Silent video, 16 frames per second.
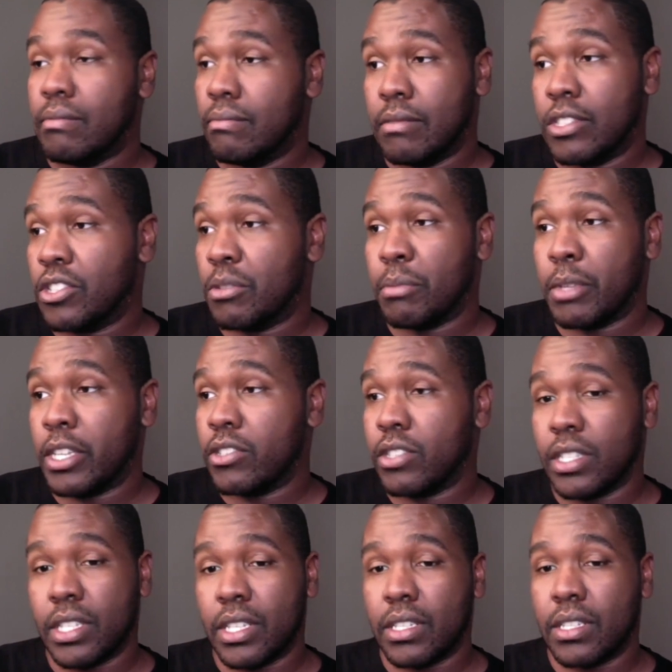it should be
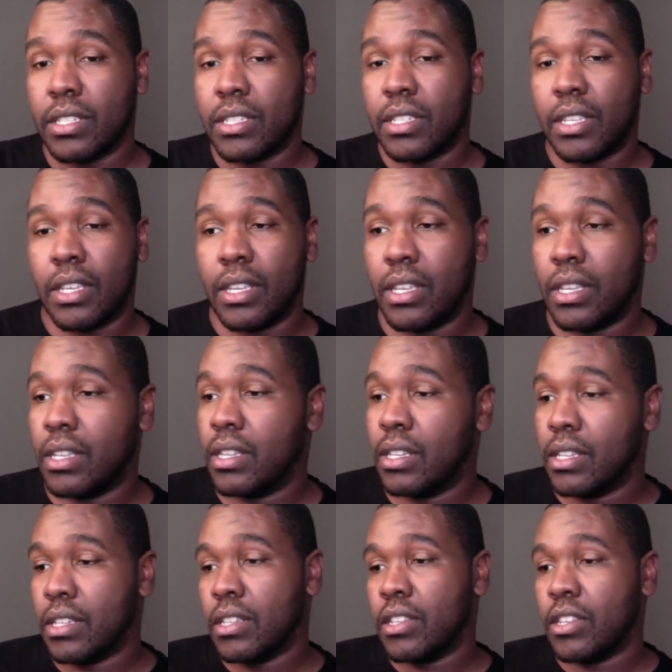interesting to see,
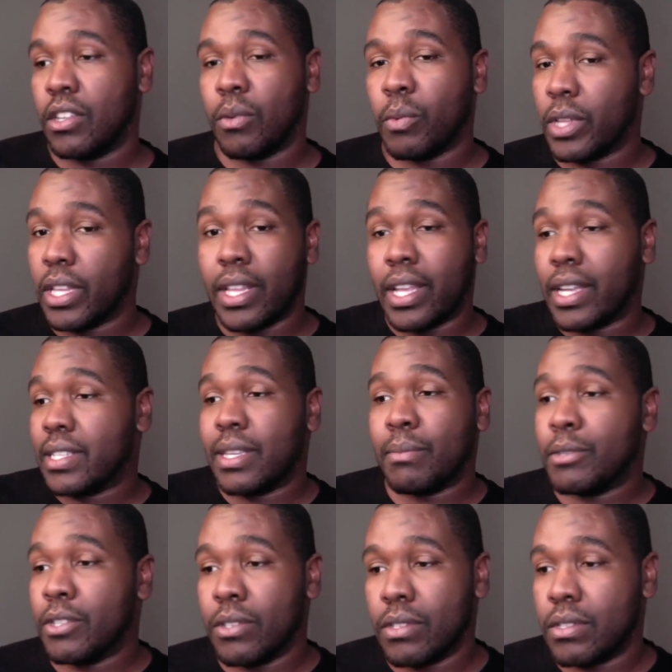you know, what the next
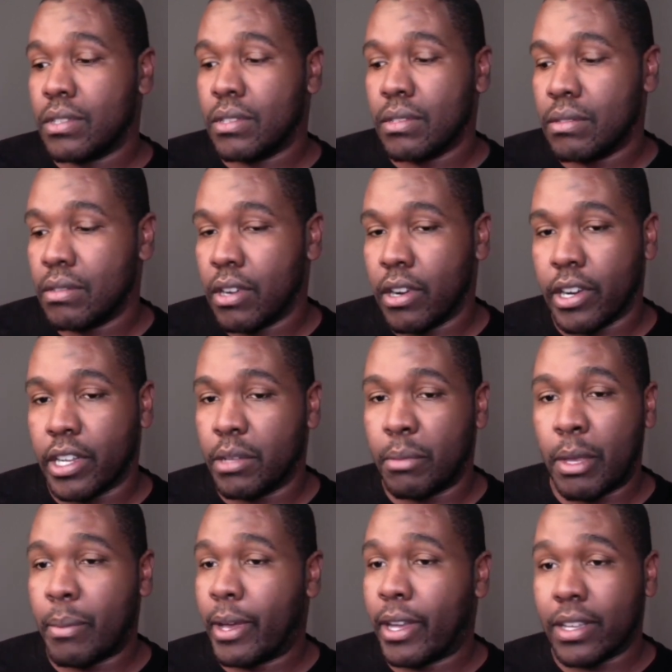episodes are going to be
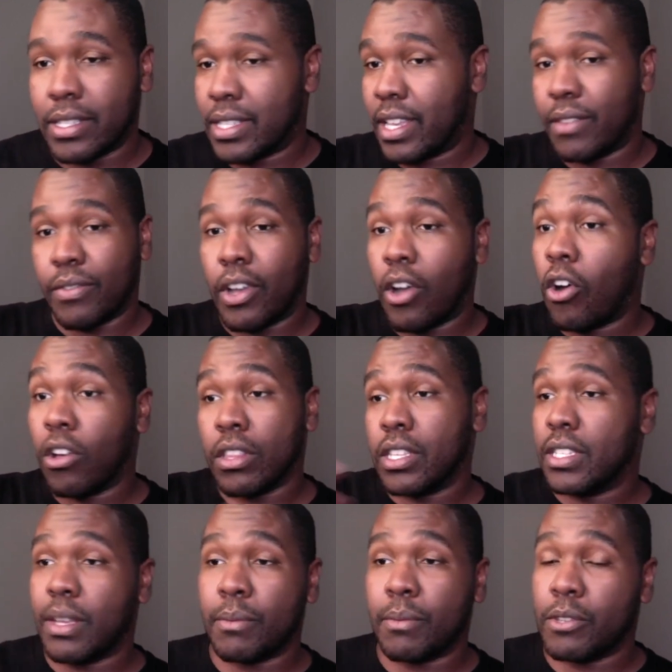about, because all
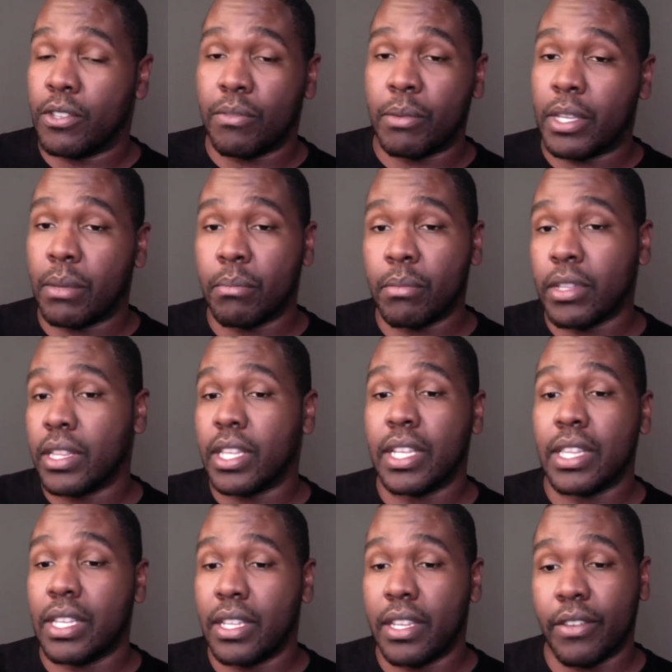these episodes have been
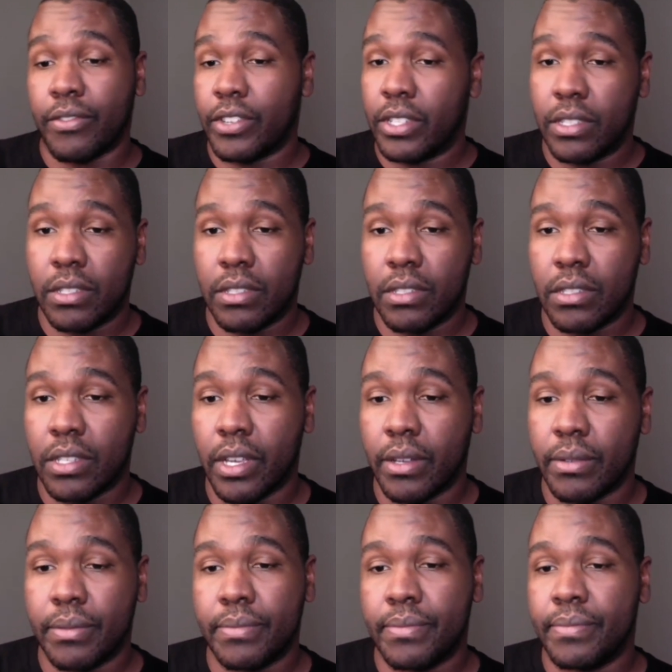completely different. So
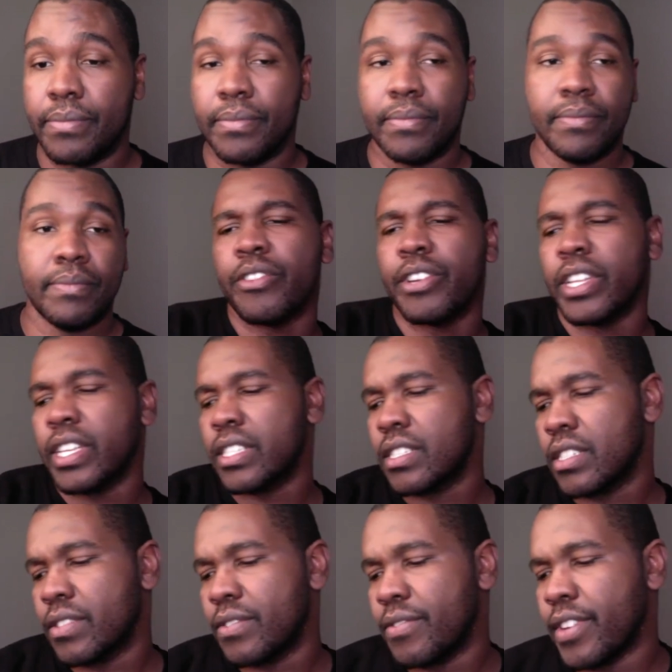as in
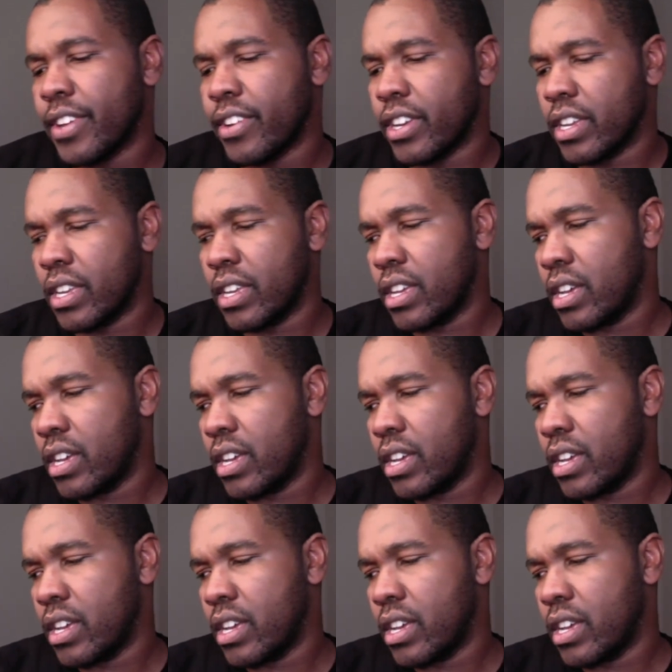a very